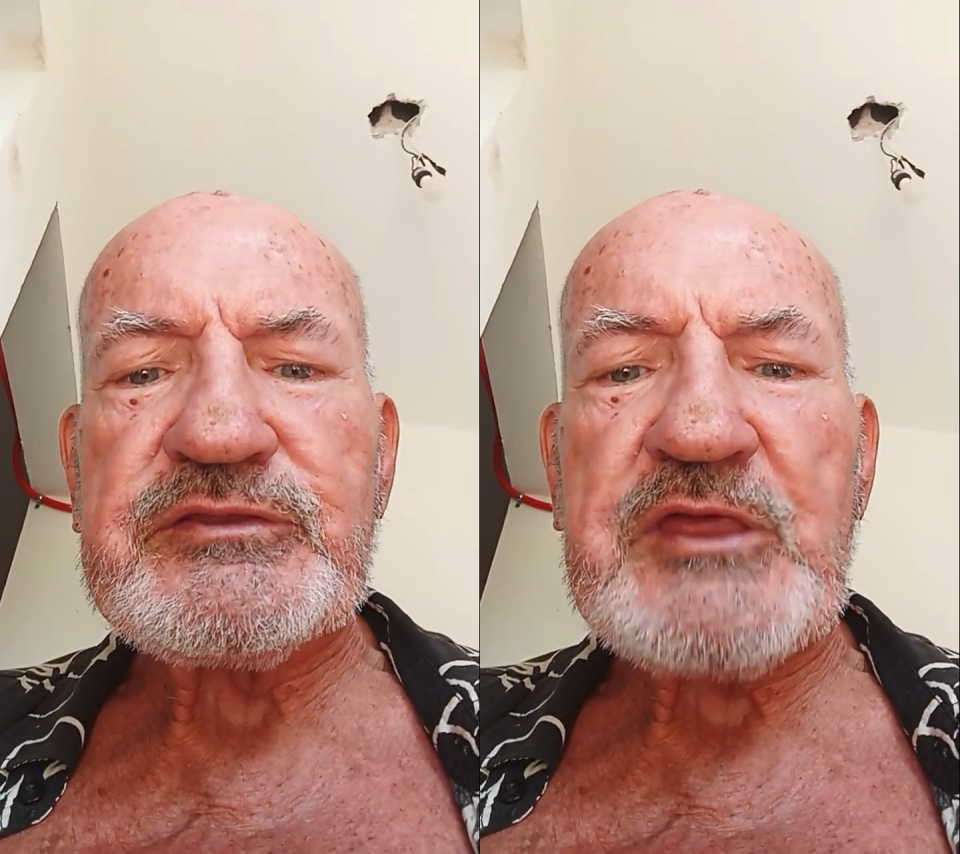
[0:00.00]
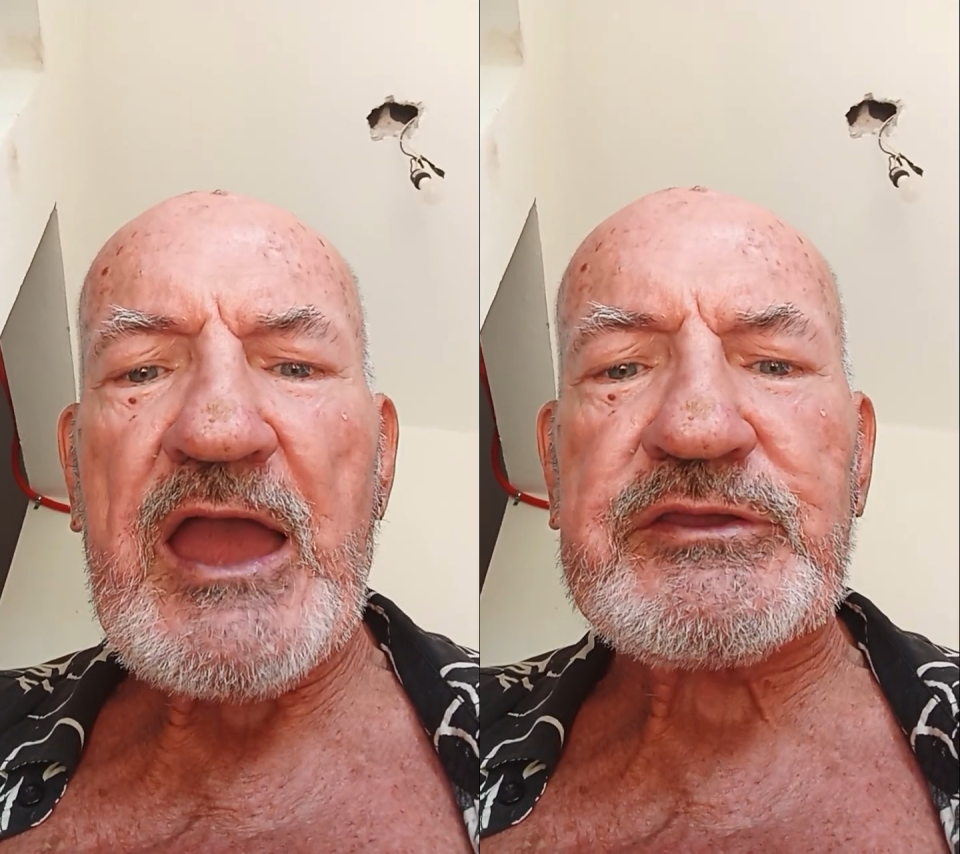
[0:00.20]

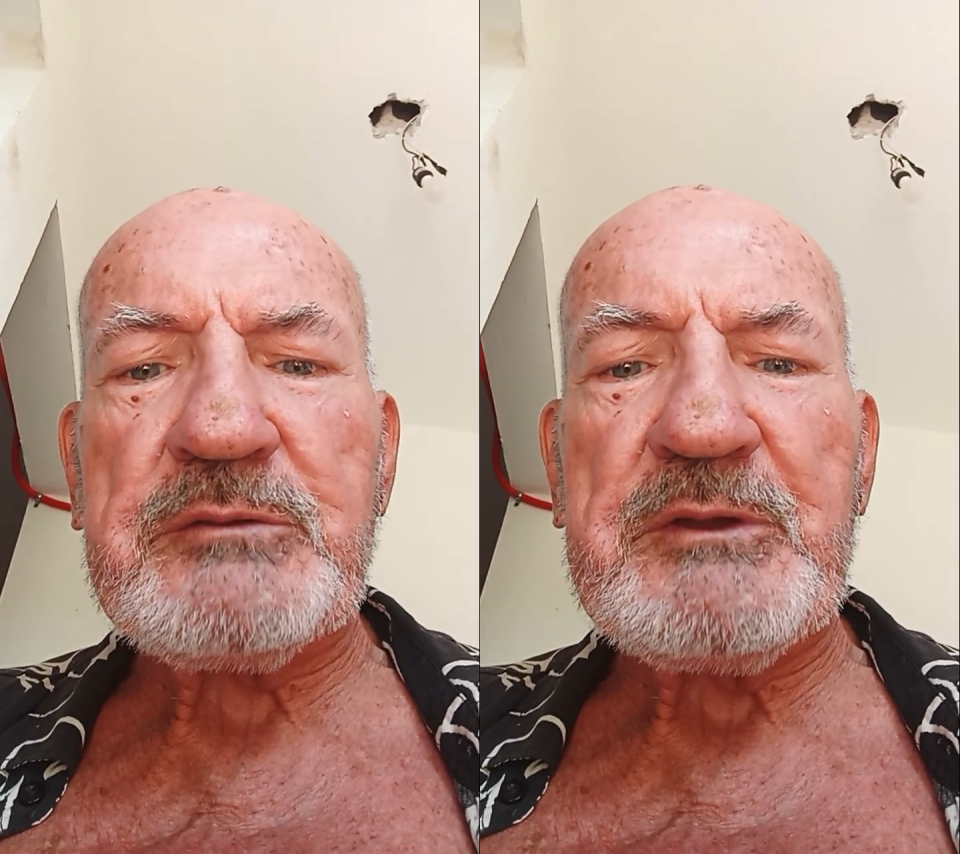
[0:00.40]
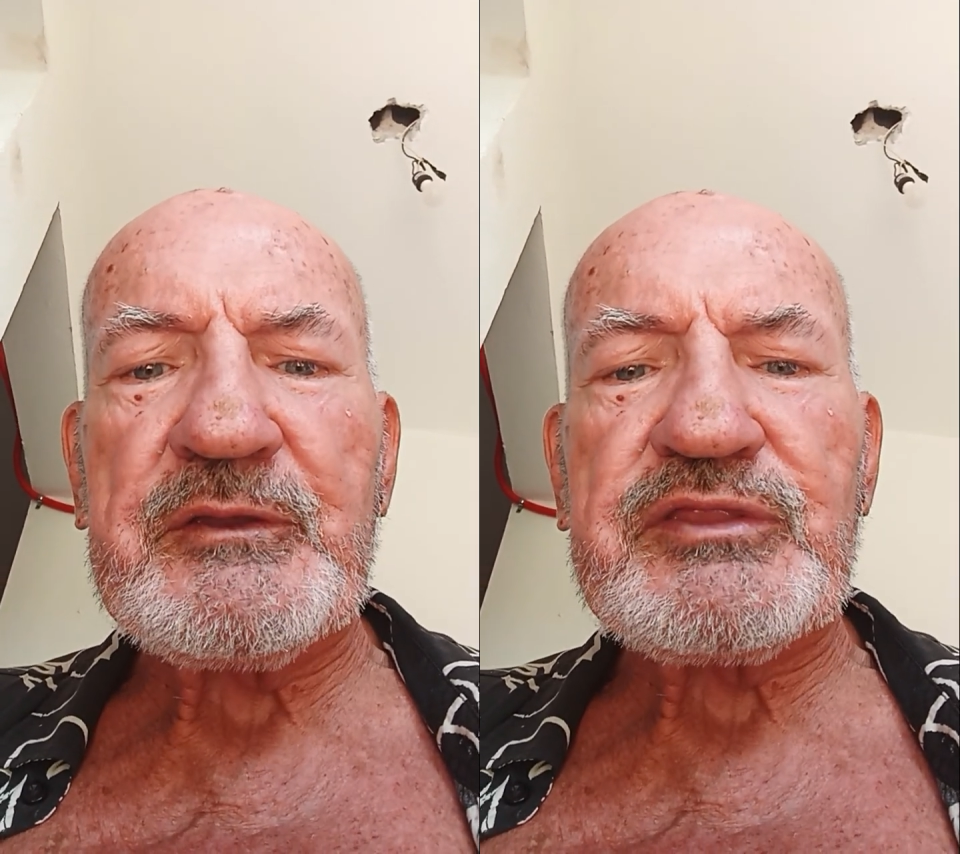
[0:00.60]

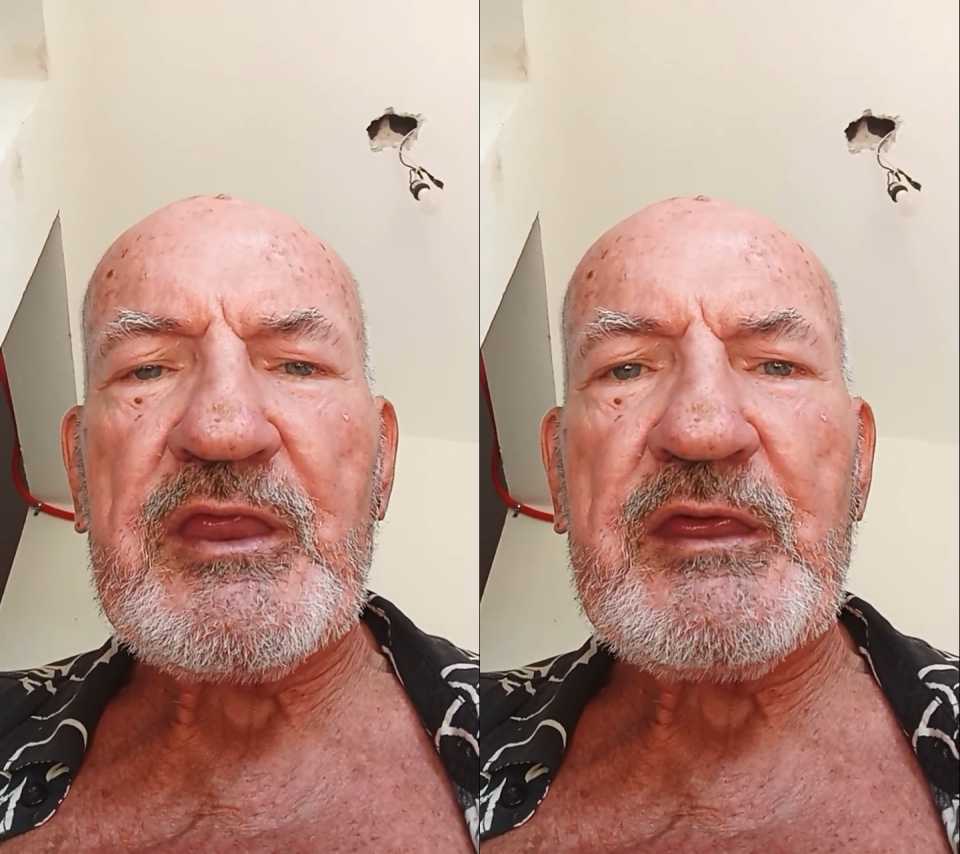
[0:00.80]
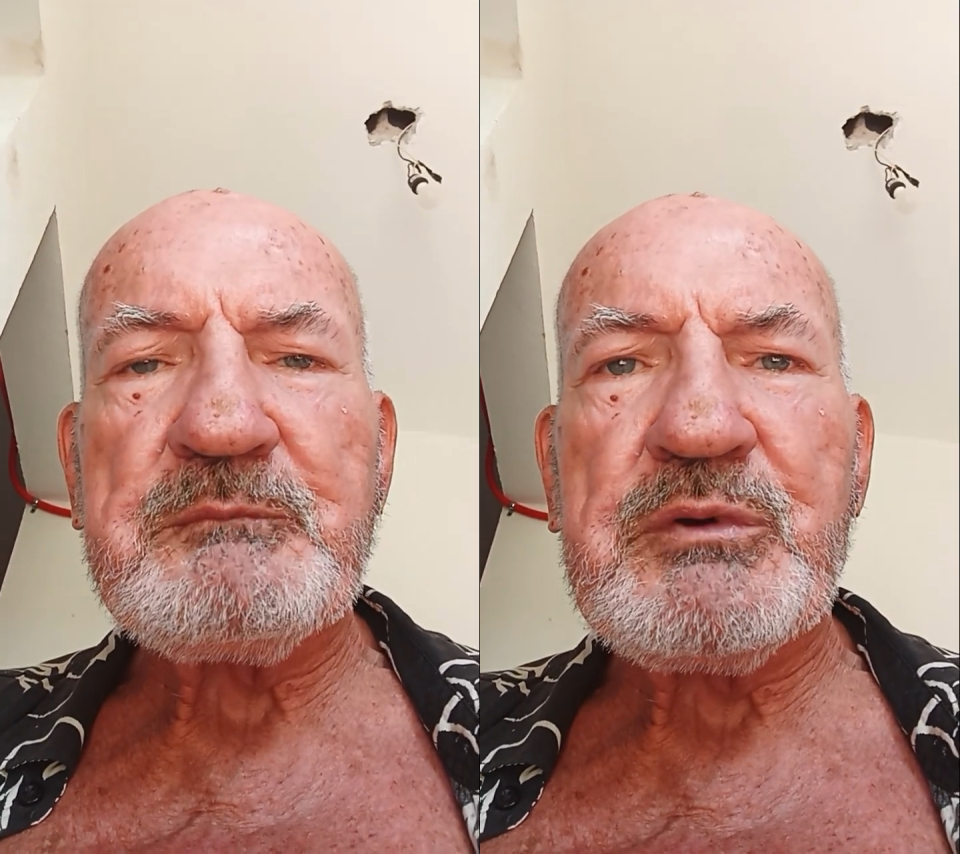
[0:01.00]
document
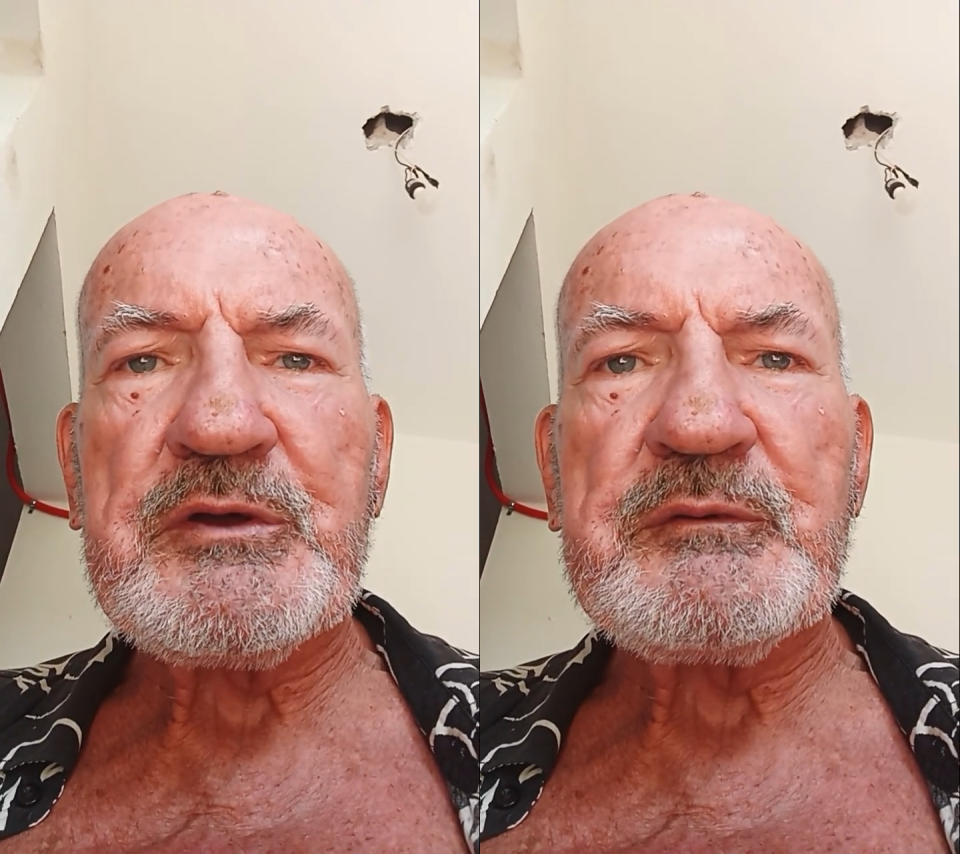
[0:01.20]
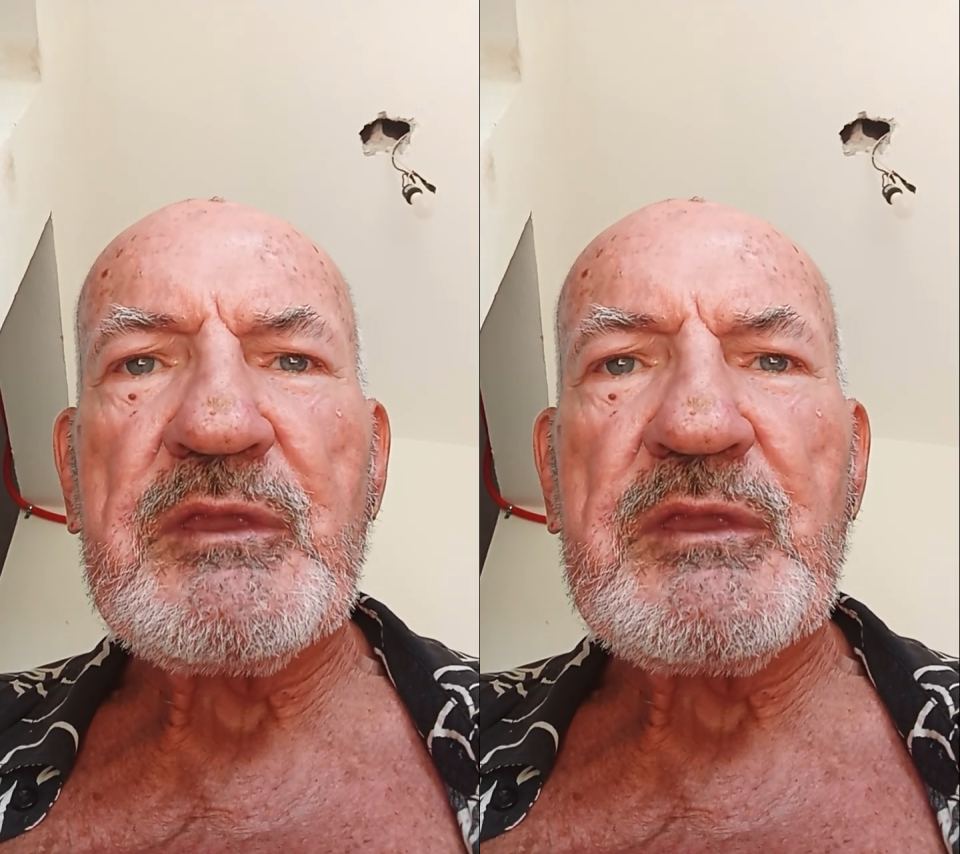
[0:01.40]
that I'd put